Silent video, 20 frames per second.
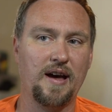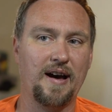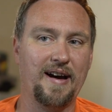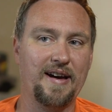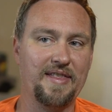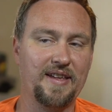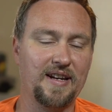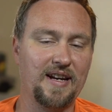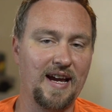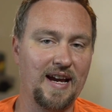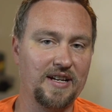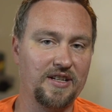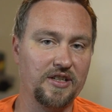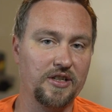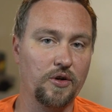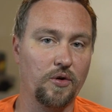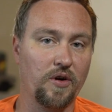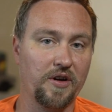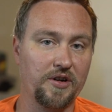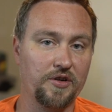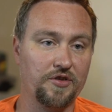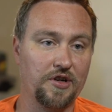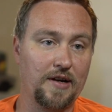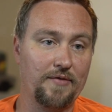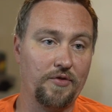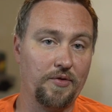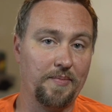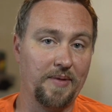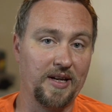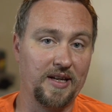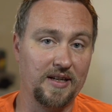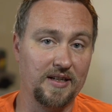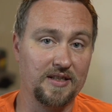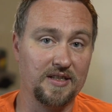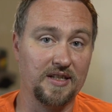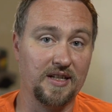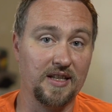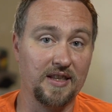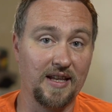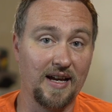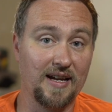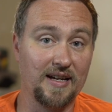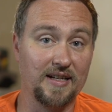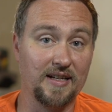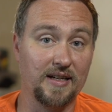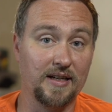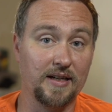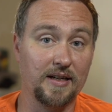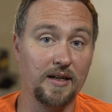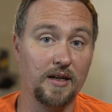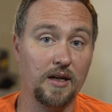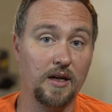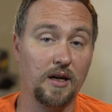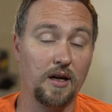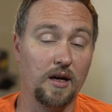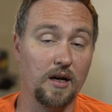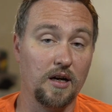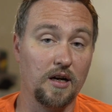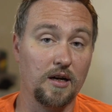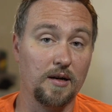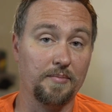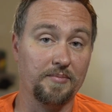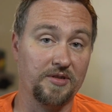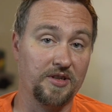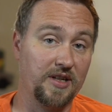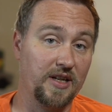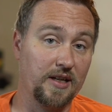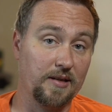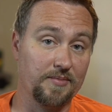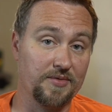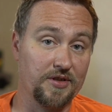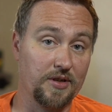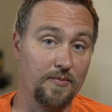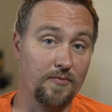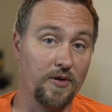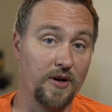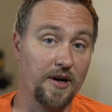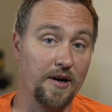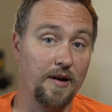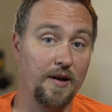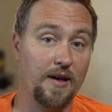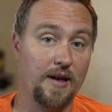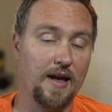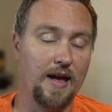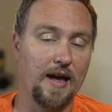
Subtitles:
I then had to go on a drive with my kids again that day to take them somewhere.